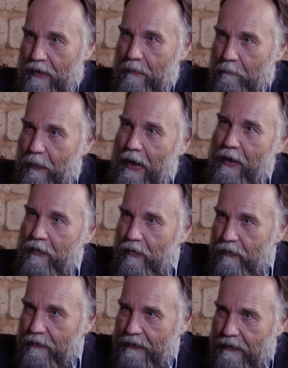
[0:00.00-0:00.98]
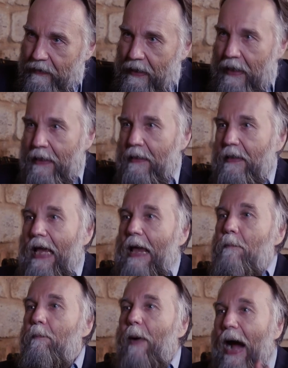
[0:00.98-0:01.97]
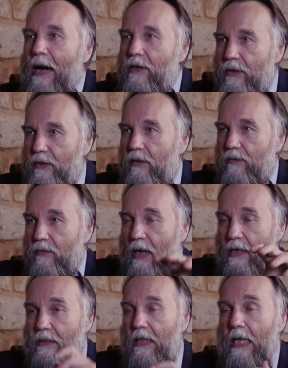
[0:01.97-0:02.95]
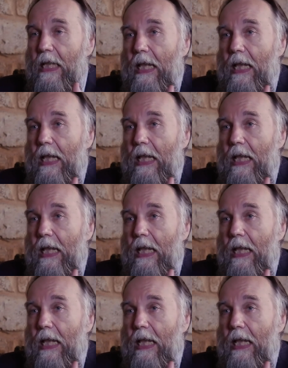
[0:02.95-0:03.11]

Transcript: Empire on decline, empires on rise.